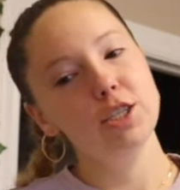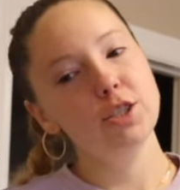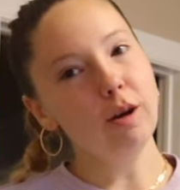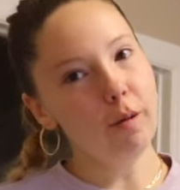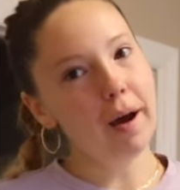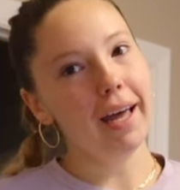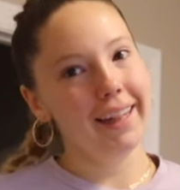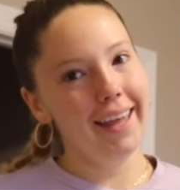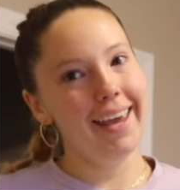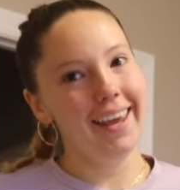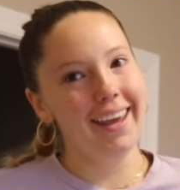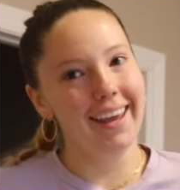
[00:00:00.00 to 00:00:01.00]
so
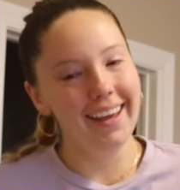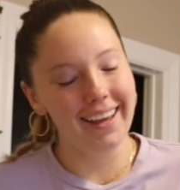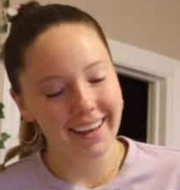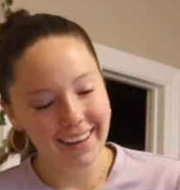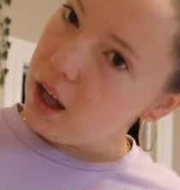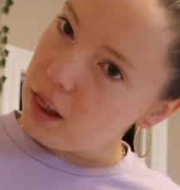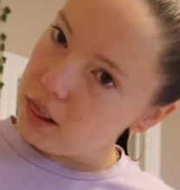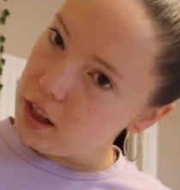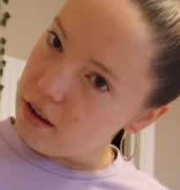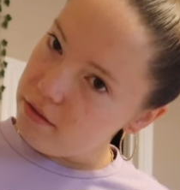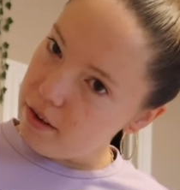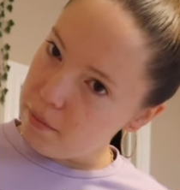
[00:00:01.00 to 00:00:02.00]
badly. I
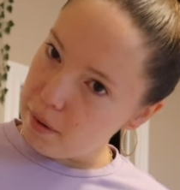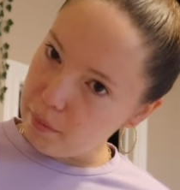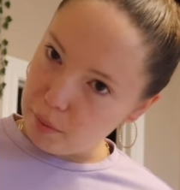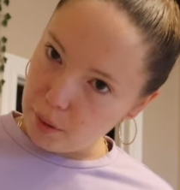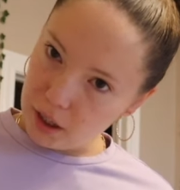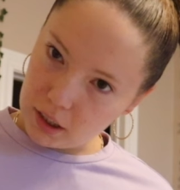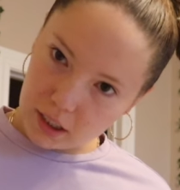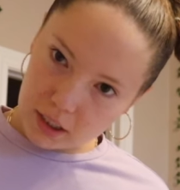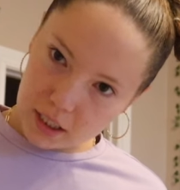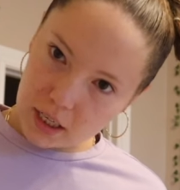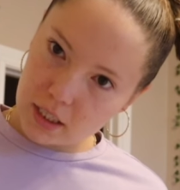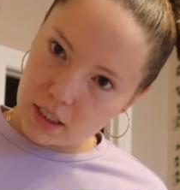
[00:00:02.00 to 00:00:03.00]
love a bubble braid
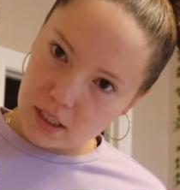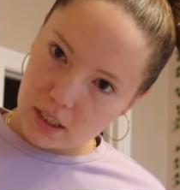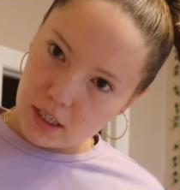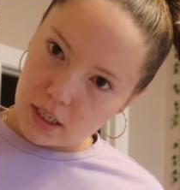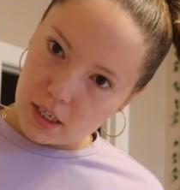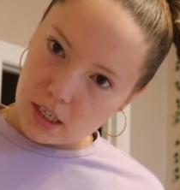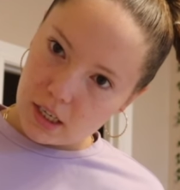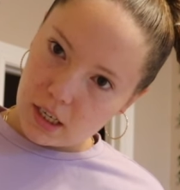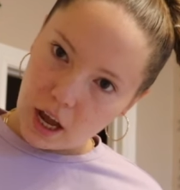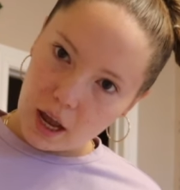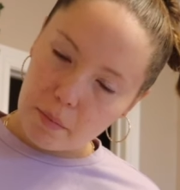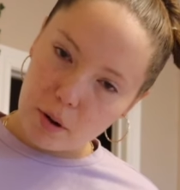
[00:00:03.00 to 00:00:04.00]
like this.
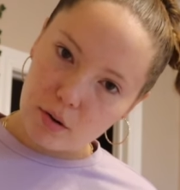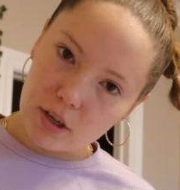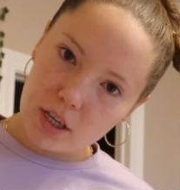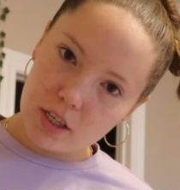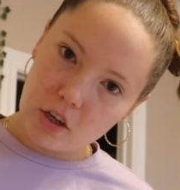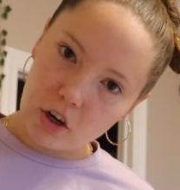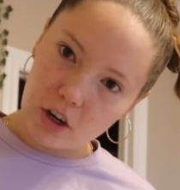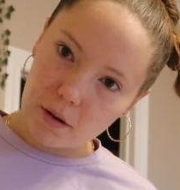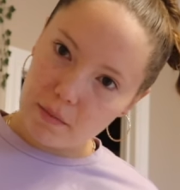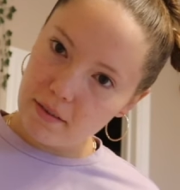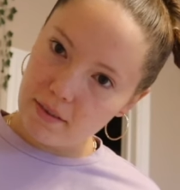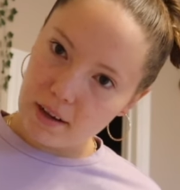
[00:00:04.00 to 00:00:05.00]
High ponies are
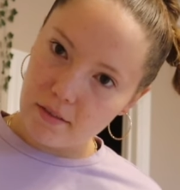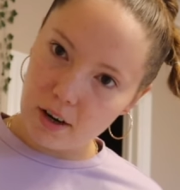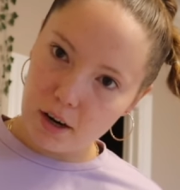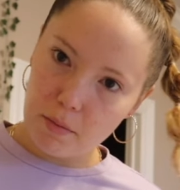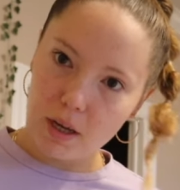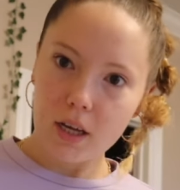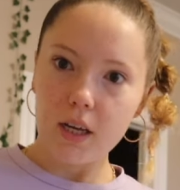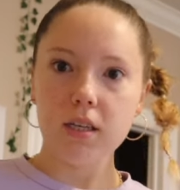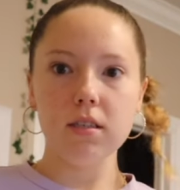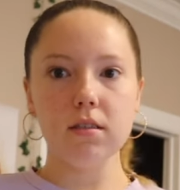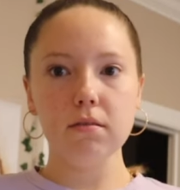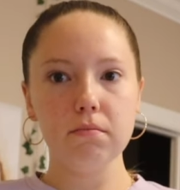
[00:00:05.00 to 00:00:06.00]
not my favorite
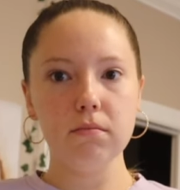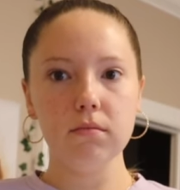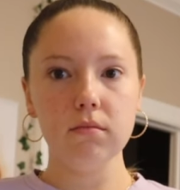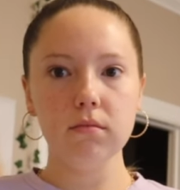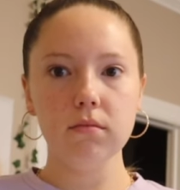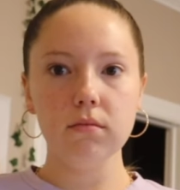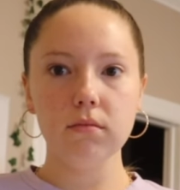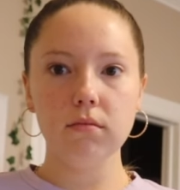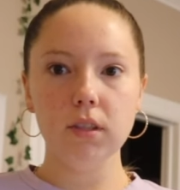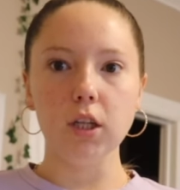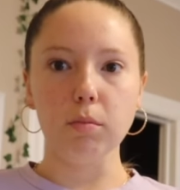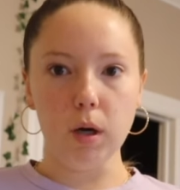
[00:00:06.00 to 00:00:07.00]
because
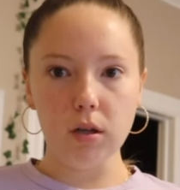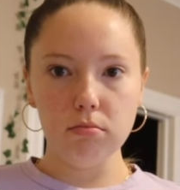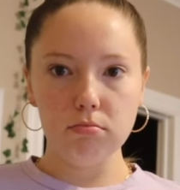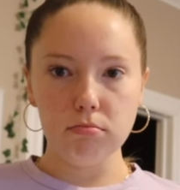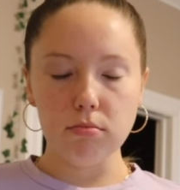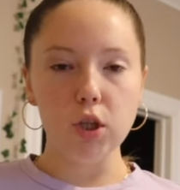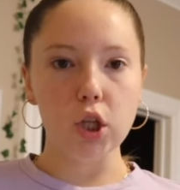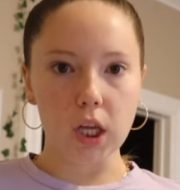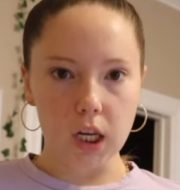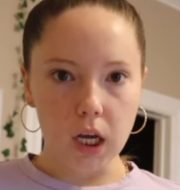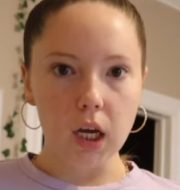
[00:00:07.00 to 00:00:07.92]
I look bald. I look like an